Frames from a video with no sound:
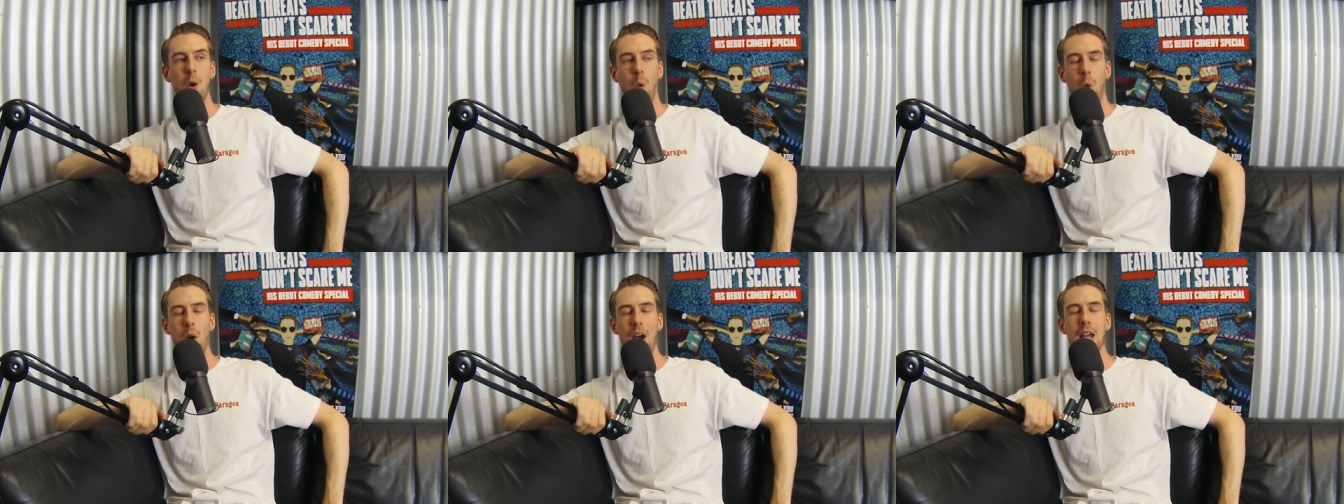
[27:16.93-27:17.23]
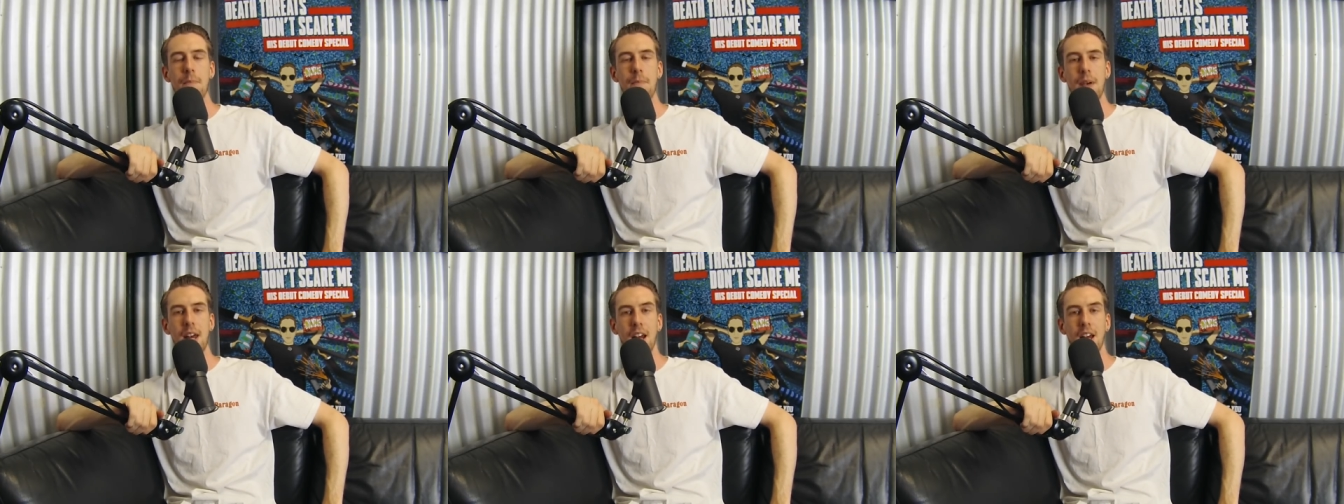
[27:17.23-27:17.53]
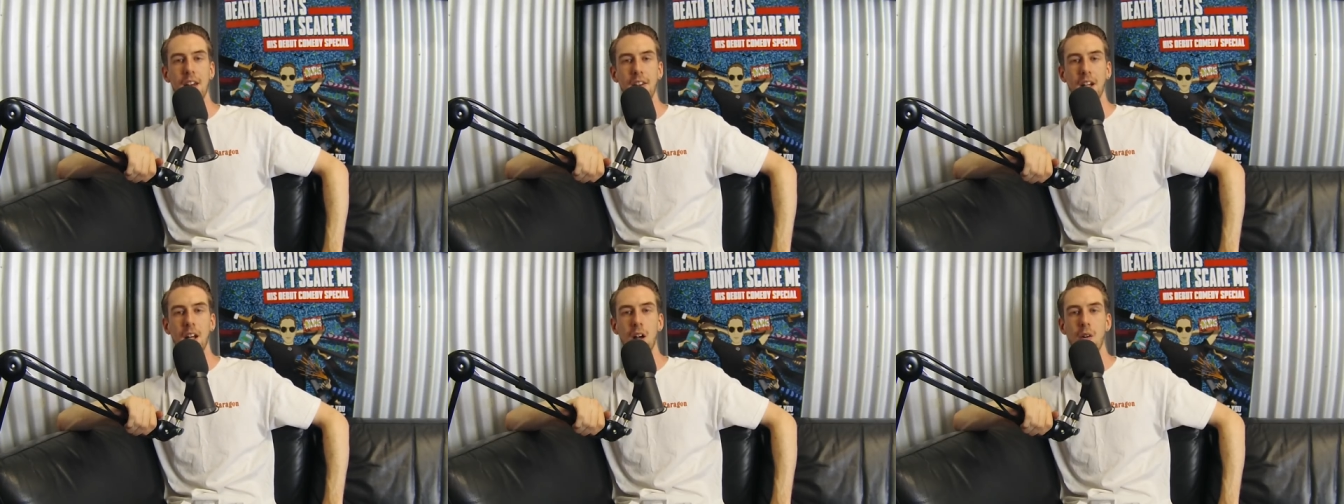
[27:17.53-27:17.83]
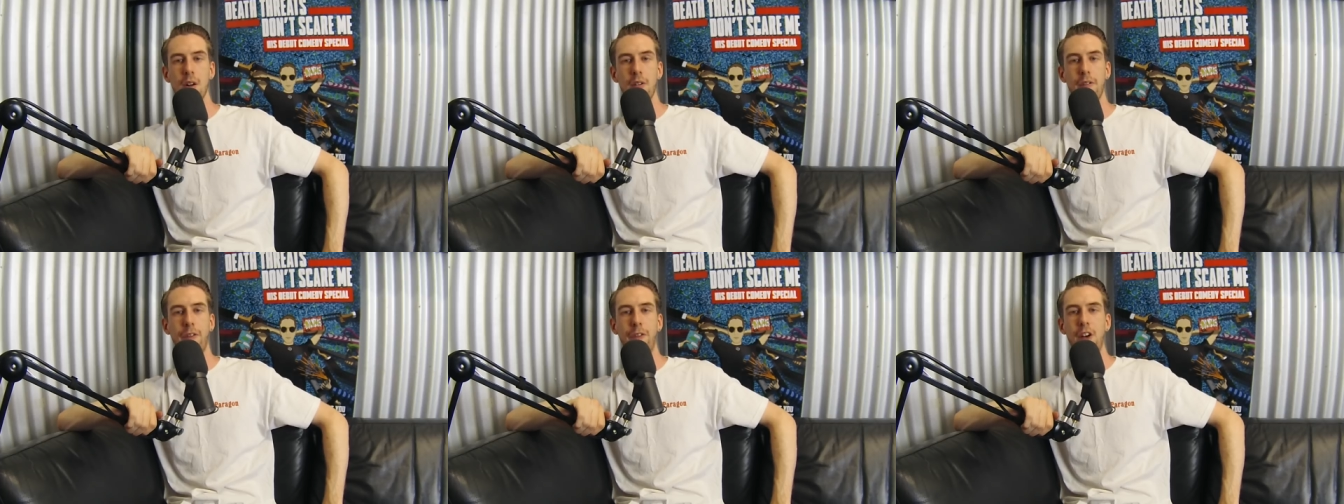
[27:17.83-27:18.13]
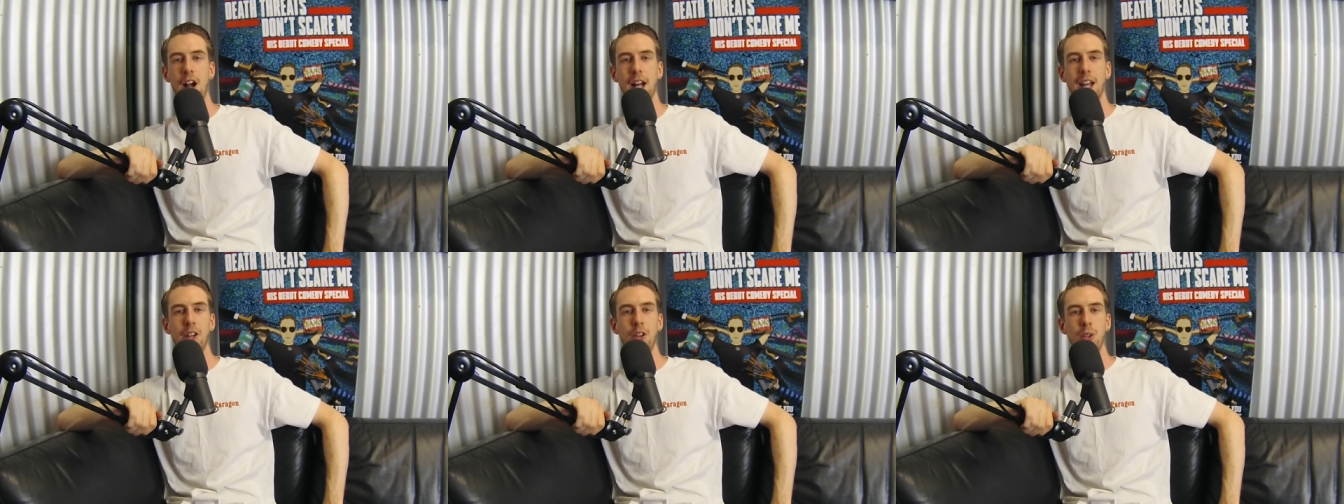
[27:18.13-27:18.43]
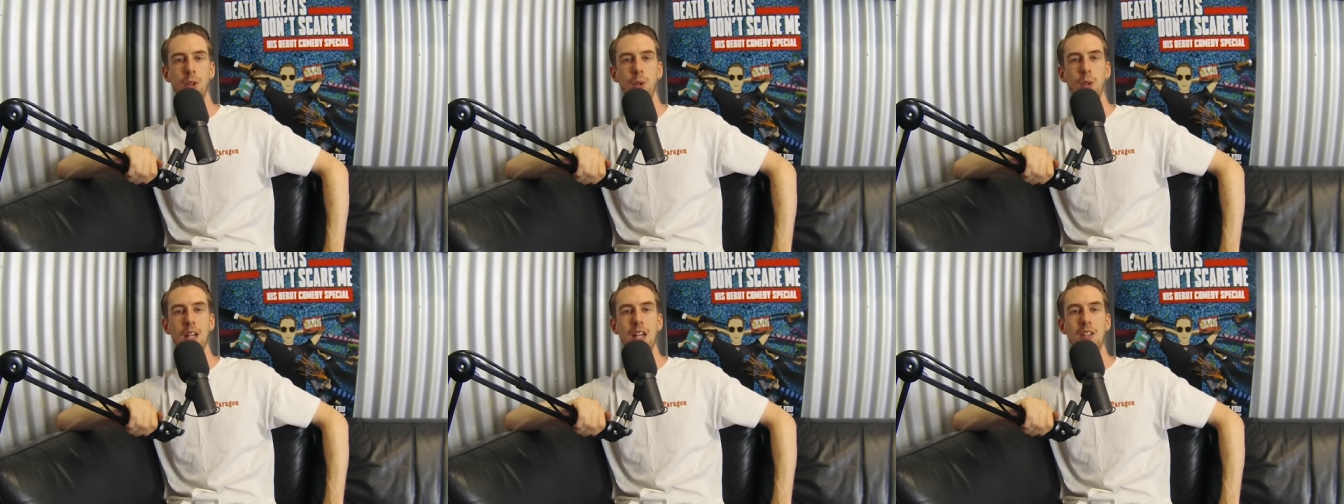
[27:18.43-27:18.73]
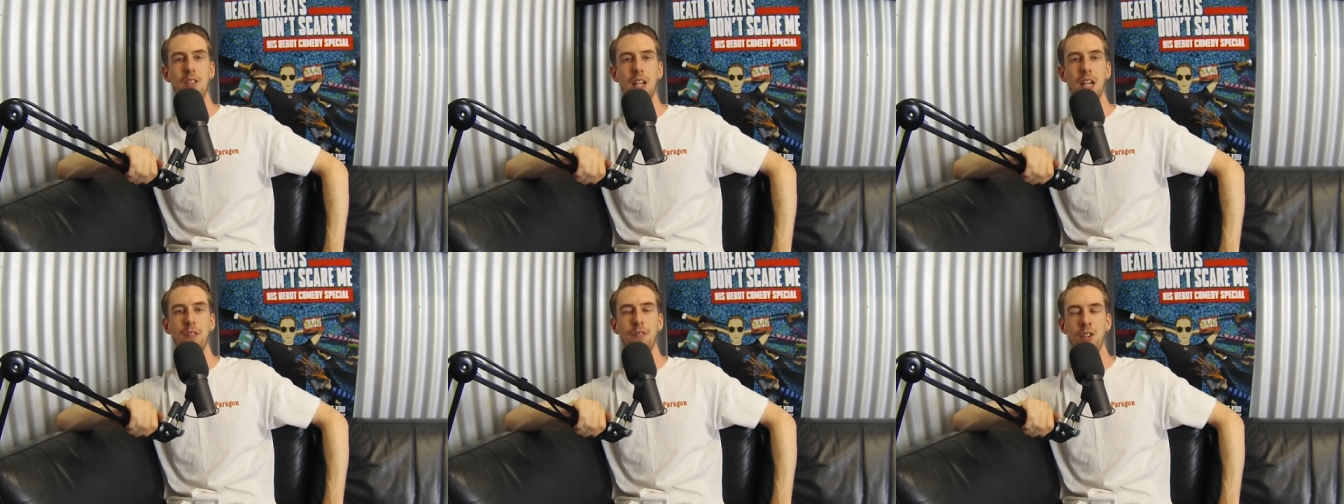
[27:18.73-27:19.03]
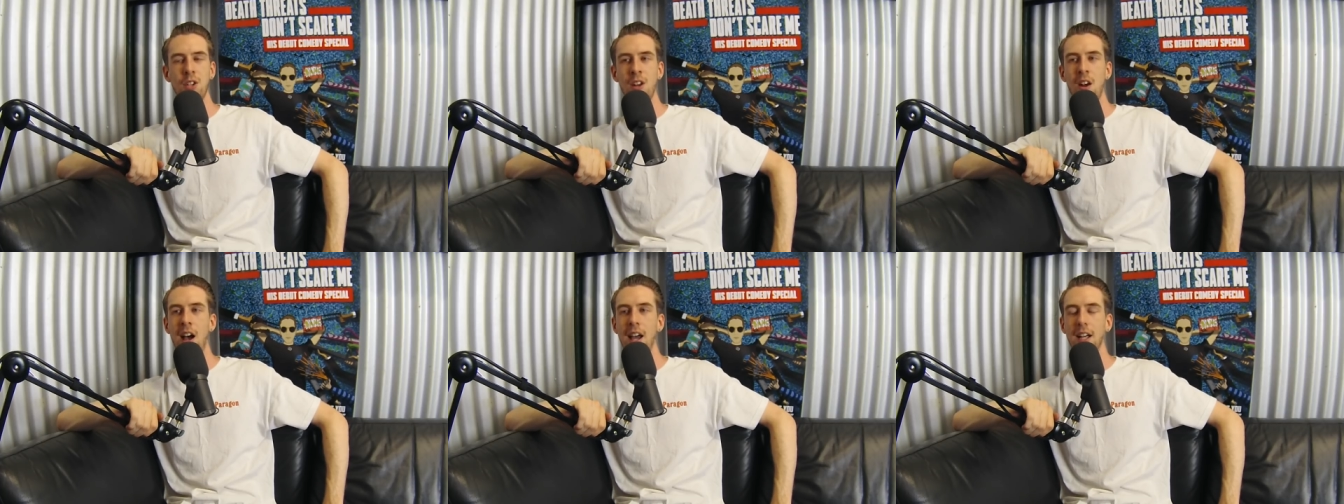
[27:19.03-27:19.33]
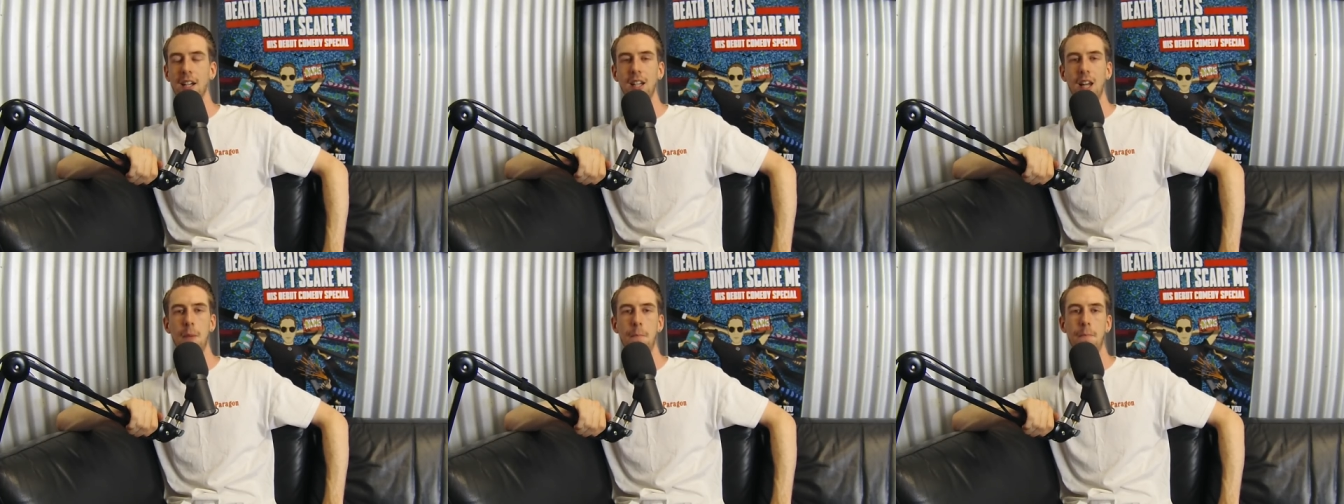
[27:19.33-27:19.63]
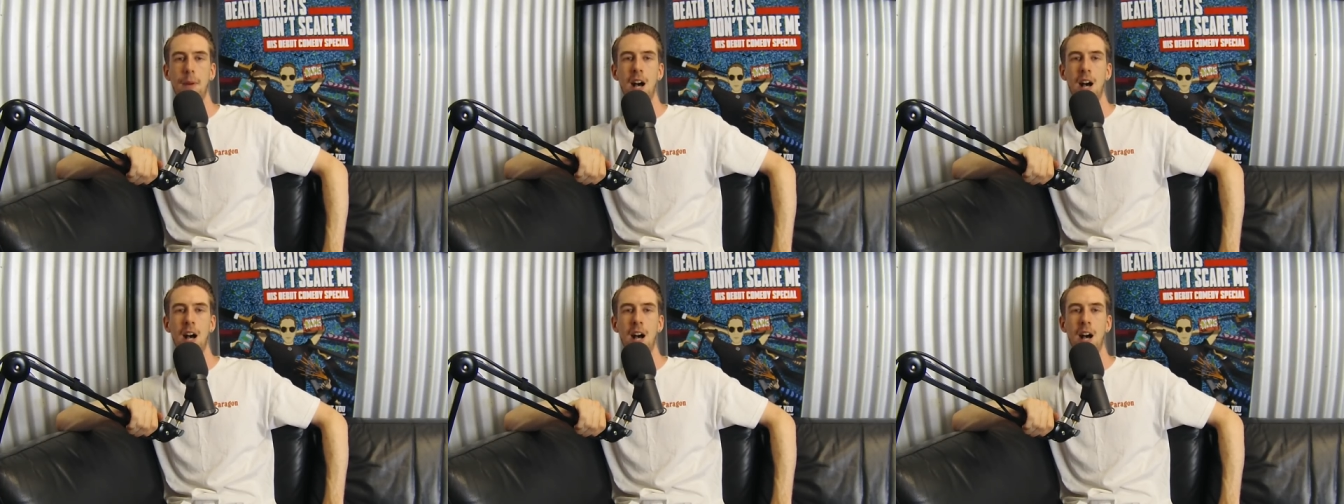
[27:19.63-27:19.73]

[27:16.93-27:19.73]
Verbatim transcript: way better than going to a fucking New Year's Eve nightclub